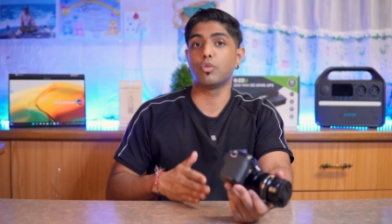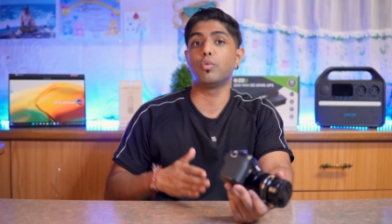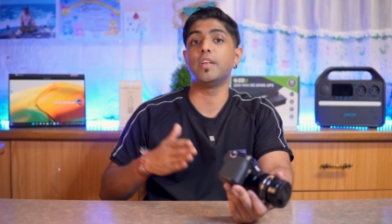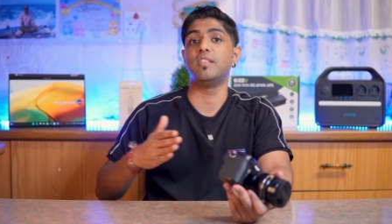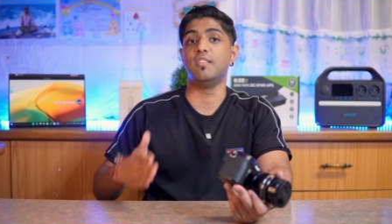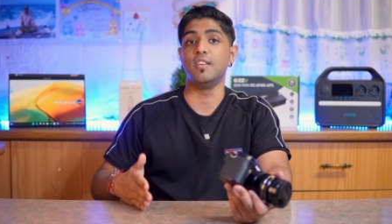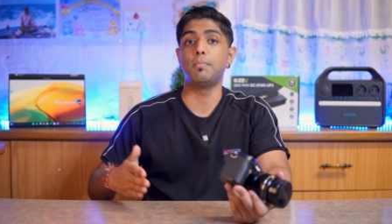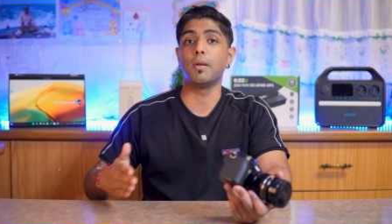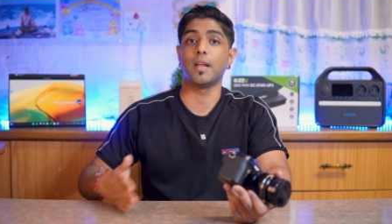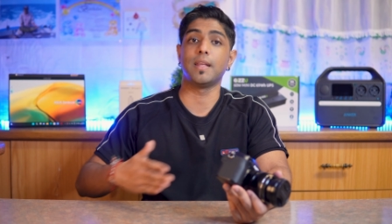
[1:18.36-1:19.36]
through its
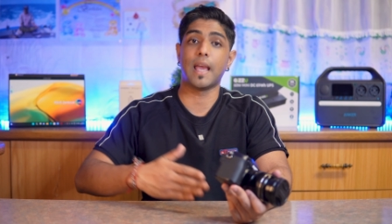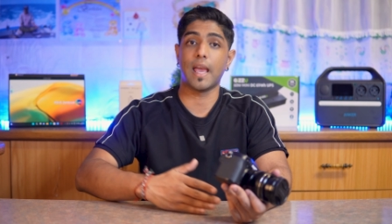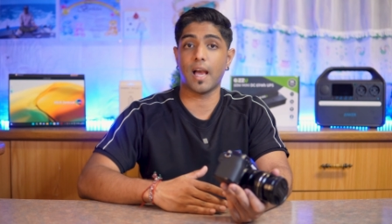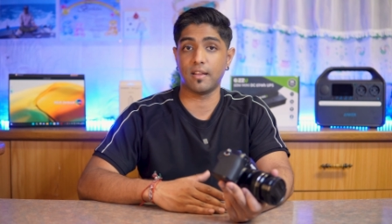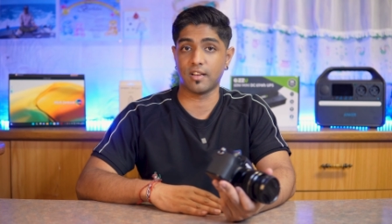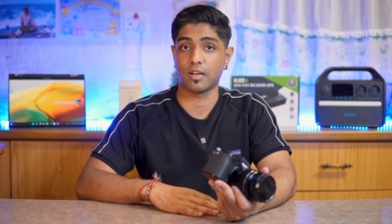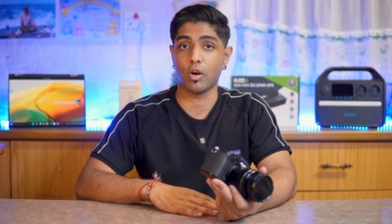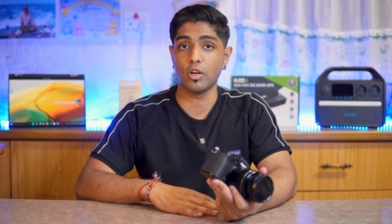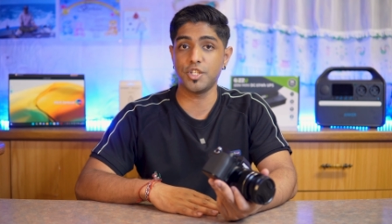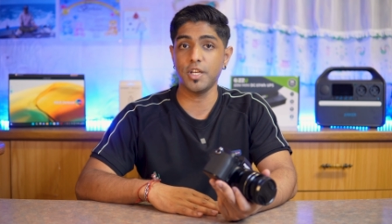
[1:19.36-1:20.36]
deep learning AI
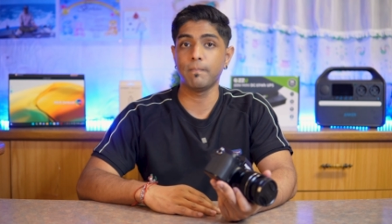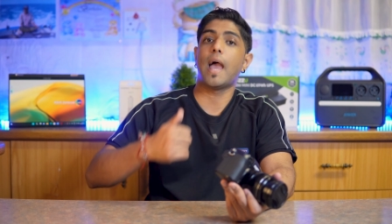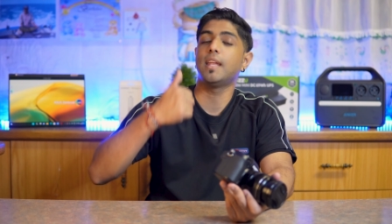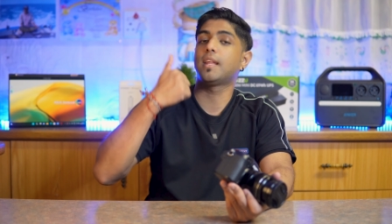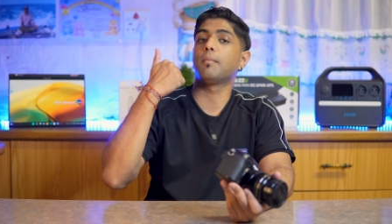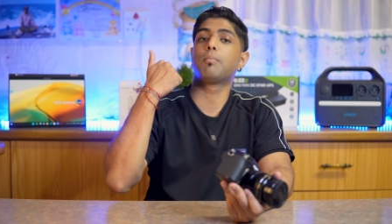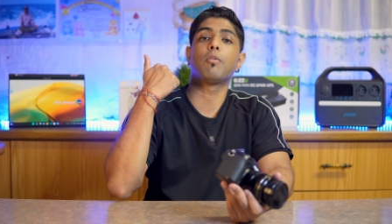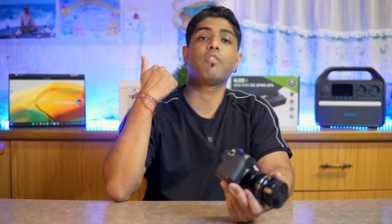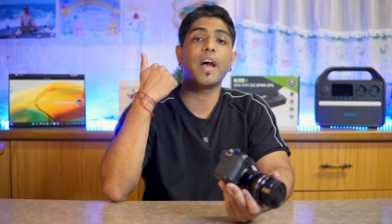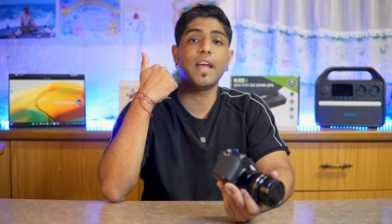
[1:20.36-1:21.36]
technology and it can
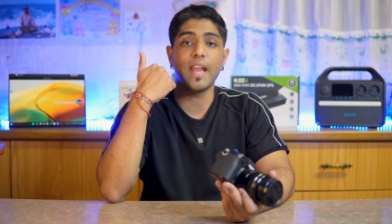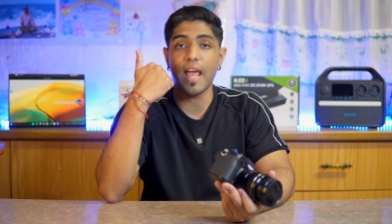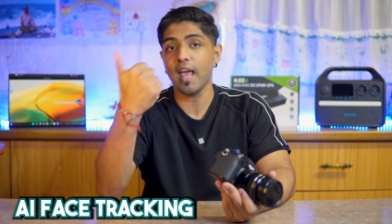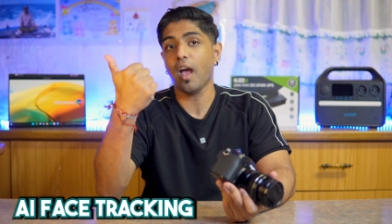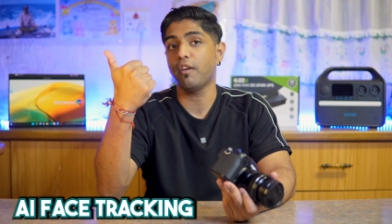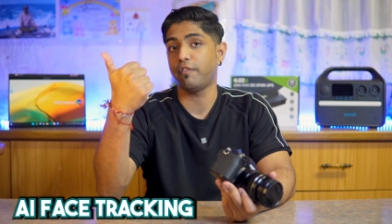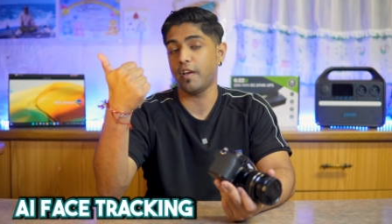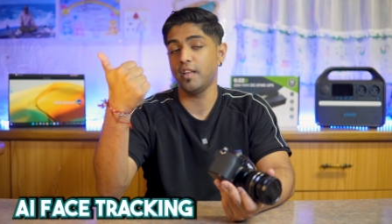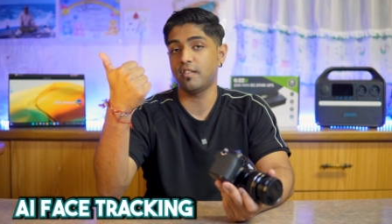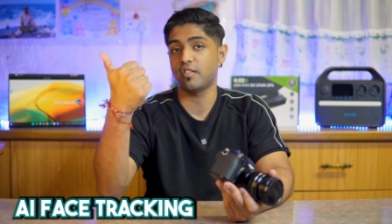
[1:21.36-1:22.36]
provide AI
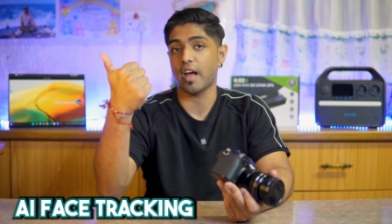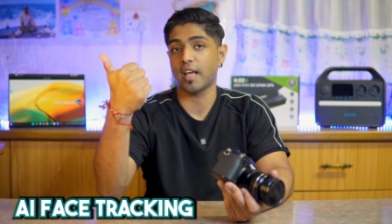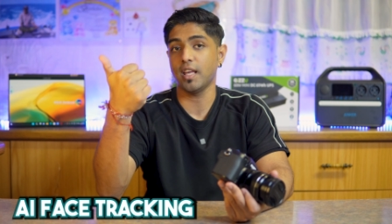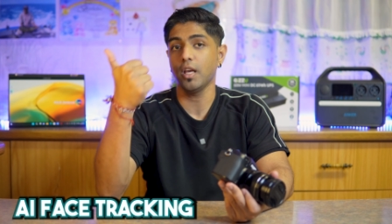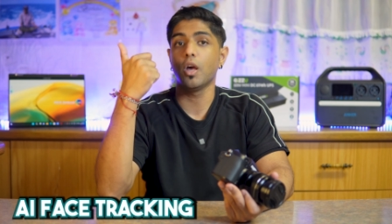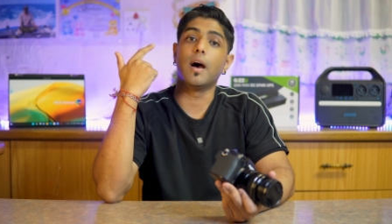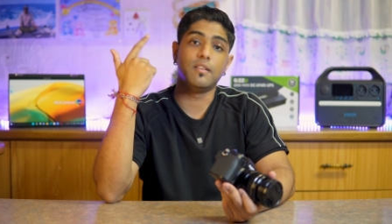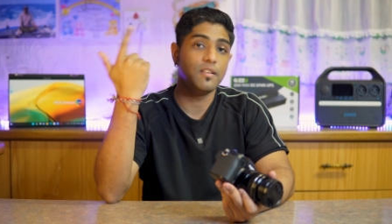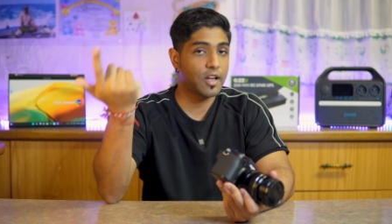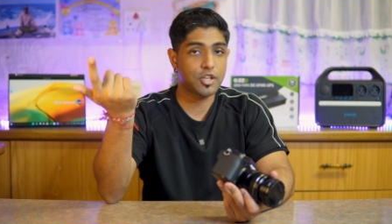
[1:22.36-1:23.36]
face tracking, a
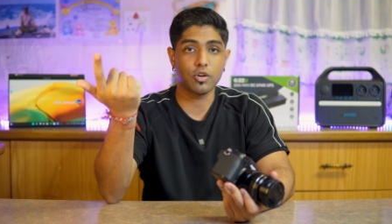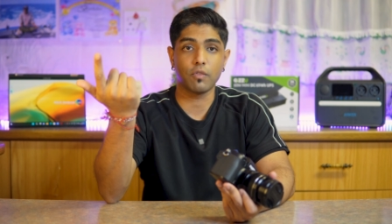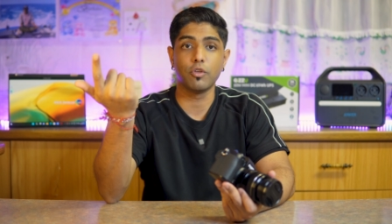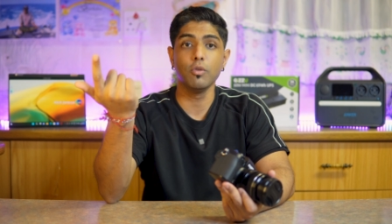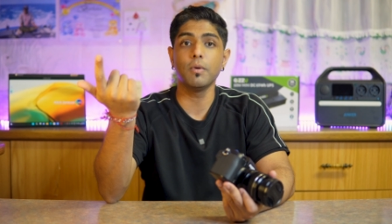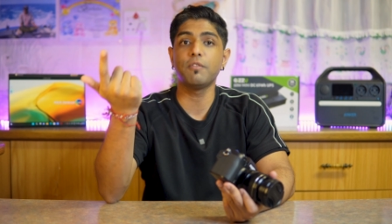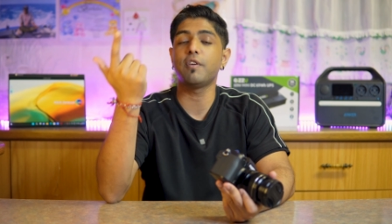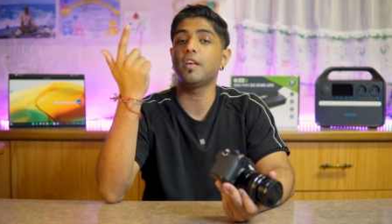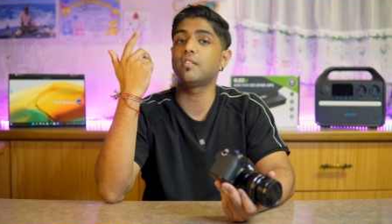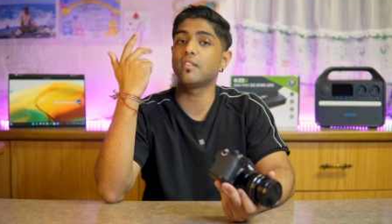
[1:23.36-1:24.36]
detection detection of human
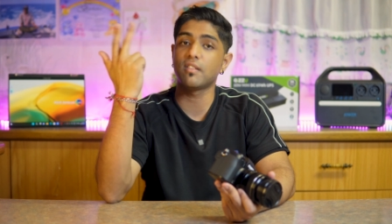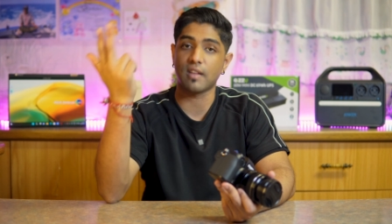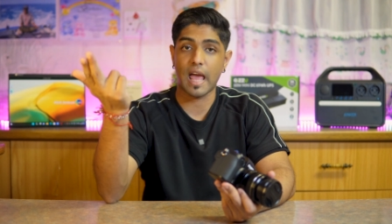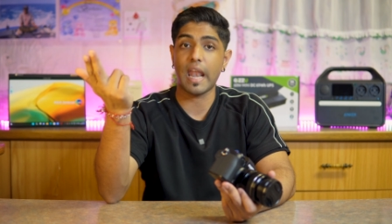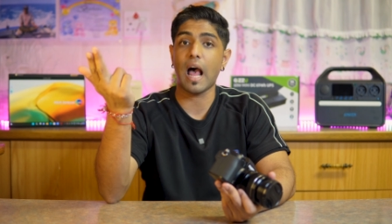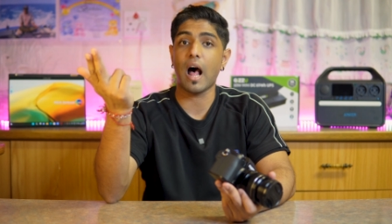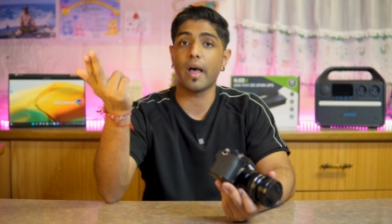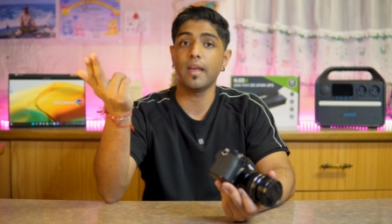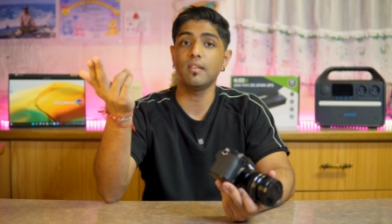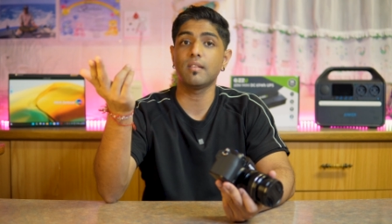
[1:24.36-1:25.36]
faces and
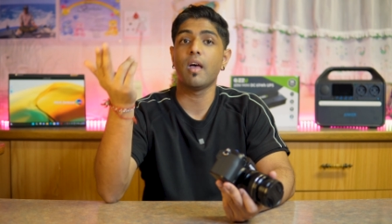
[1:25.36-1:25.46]
eyes,